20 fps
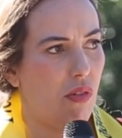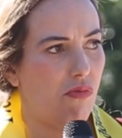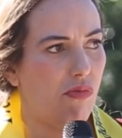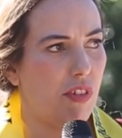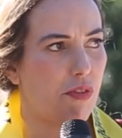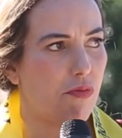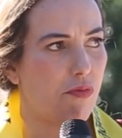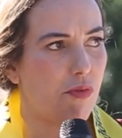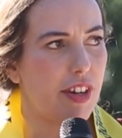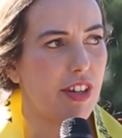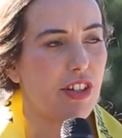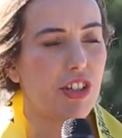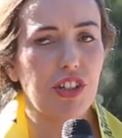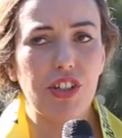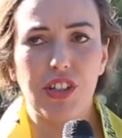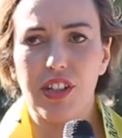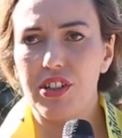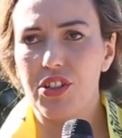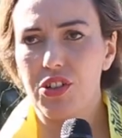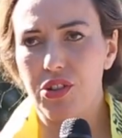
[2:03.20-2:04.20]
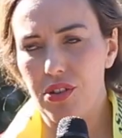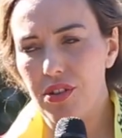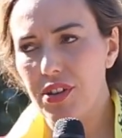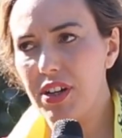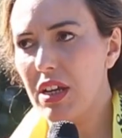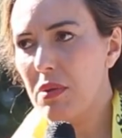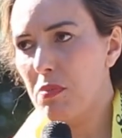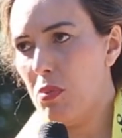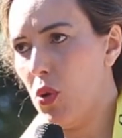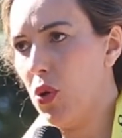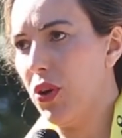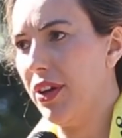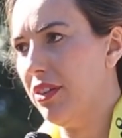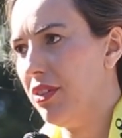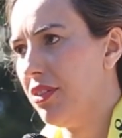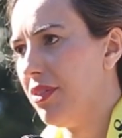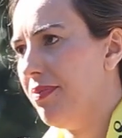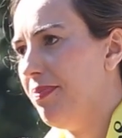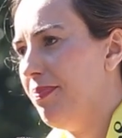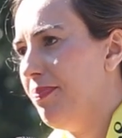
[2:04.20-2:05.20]
We've reached a turning
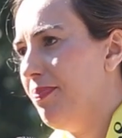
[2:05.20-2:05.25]
point,